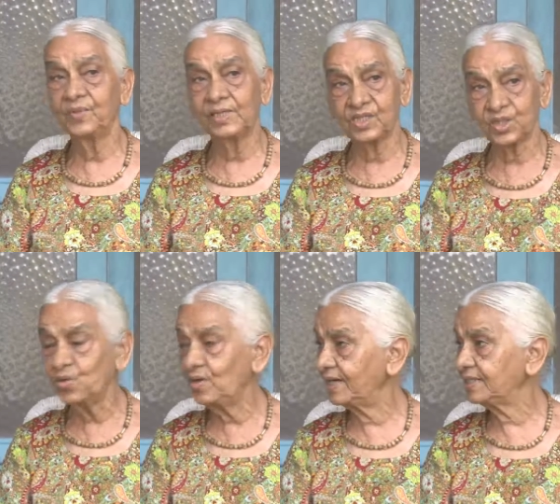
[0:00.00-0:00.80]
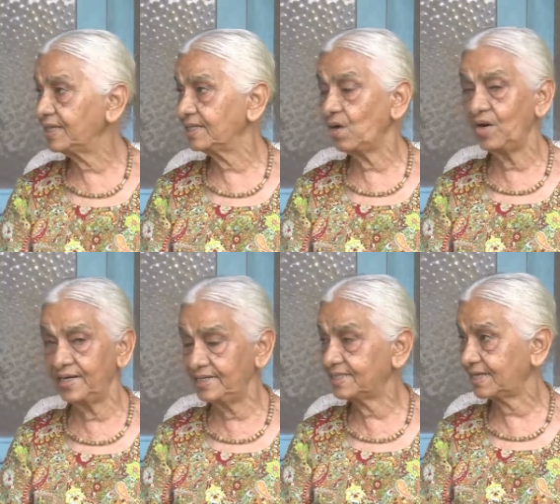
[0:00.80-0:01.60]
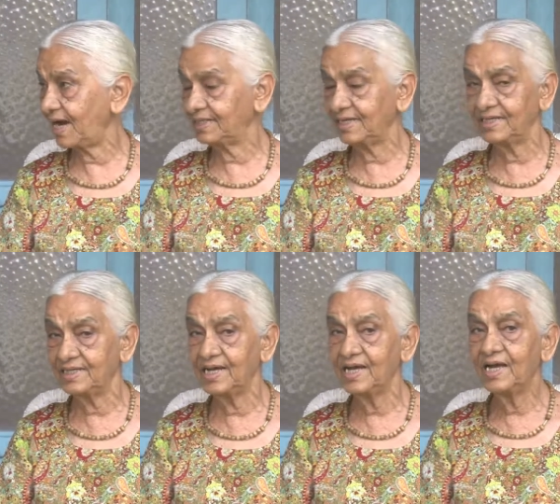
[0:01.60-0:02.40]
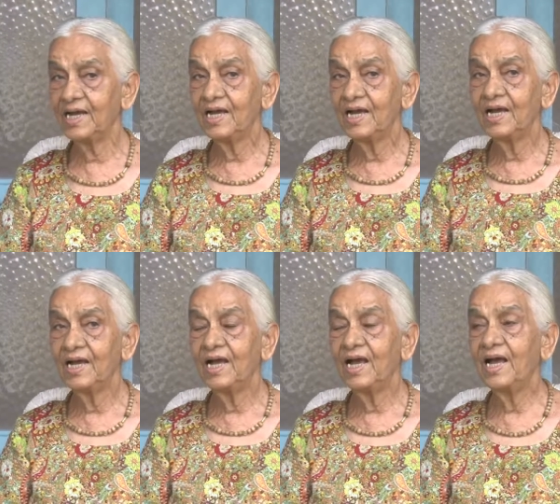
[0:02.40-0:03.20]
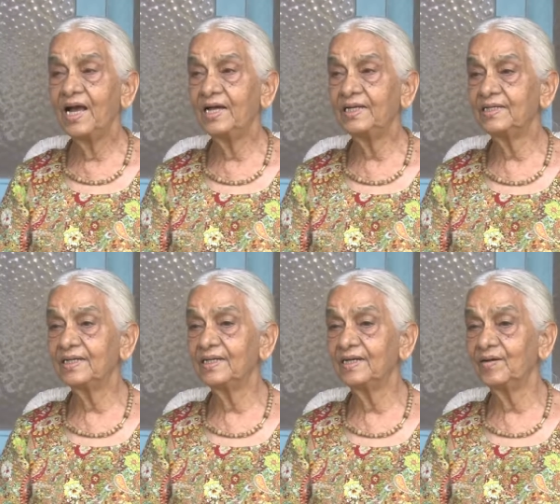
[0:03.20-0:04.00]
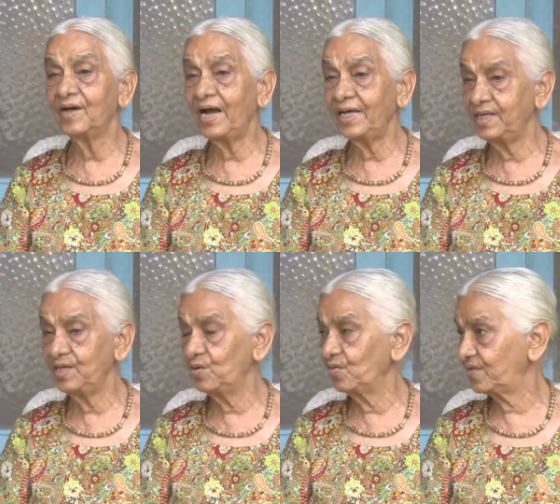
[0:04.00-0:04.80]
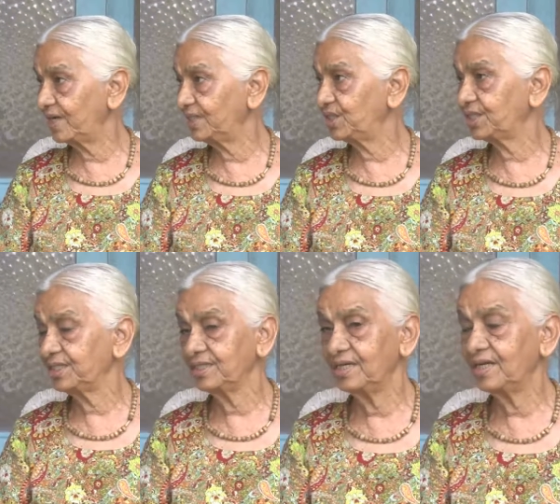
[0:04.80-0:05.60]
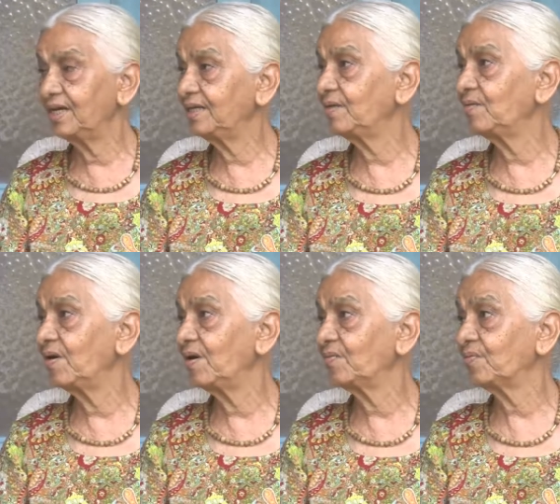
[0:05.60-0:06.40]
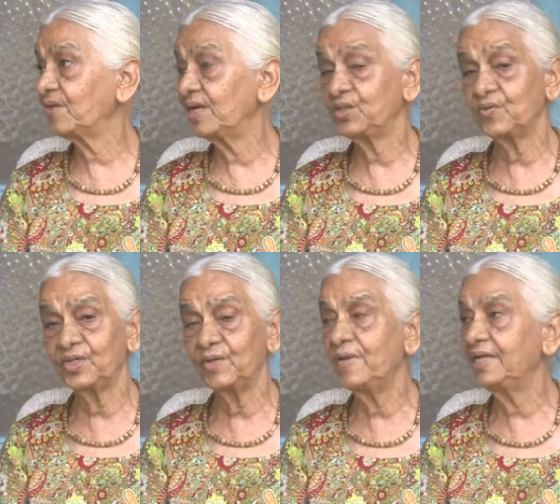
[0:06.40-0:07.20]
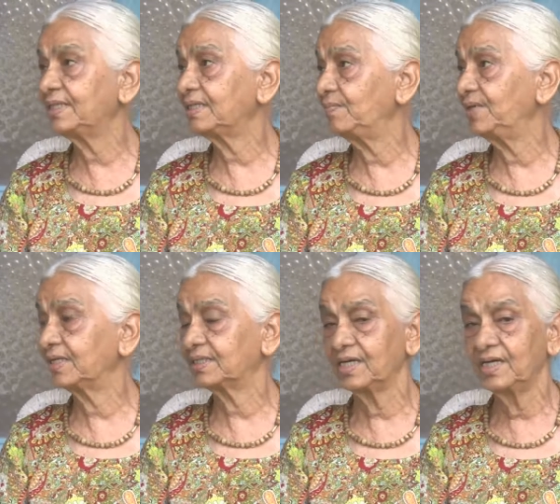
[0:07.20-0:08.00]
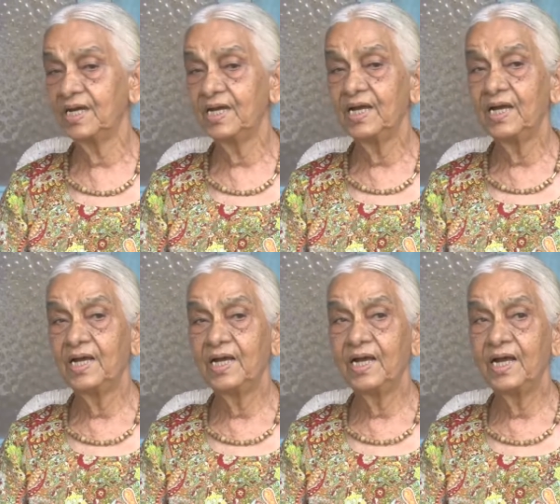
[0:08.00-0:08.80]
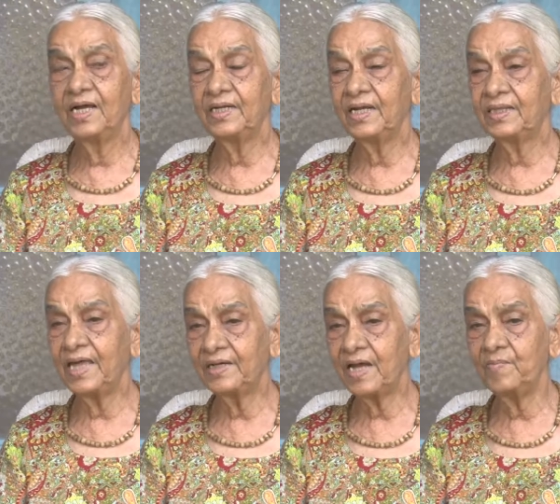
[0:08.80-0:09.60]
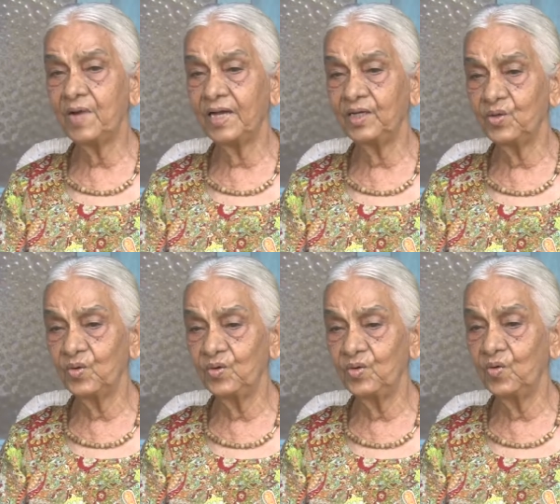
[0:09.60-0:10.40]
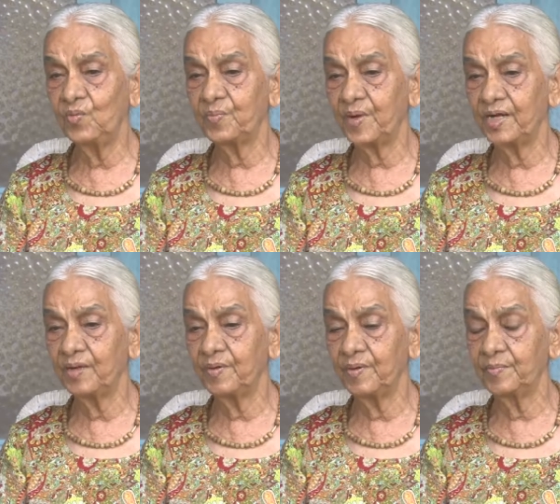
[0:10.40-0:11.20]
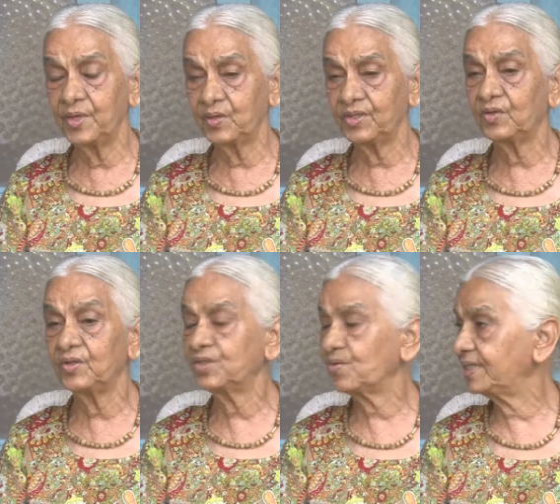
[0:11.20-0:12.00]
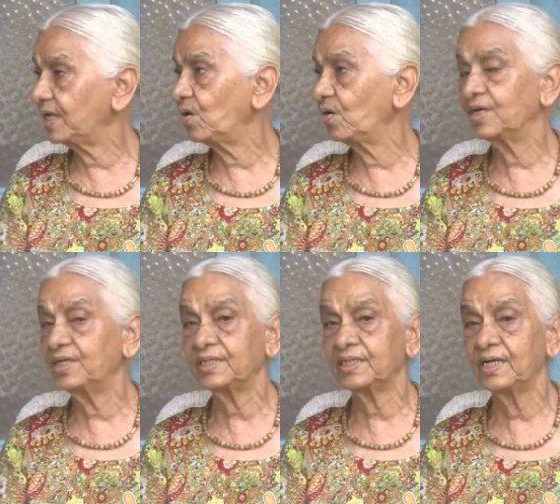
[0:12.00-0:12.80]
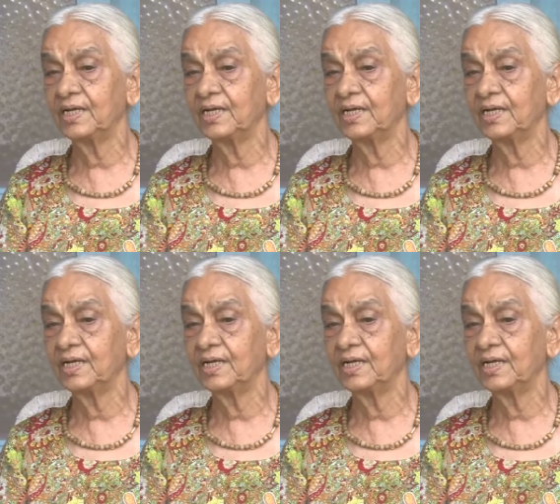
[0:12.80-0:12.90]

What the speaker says: school had just already started, and I didn't know French, and French was the main subject. And at that time, I don't know, because this was in August,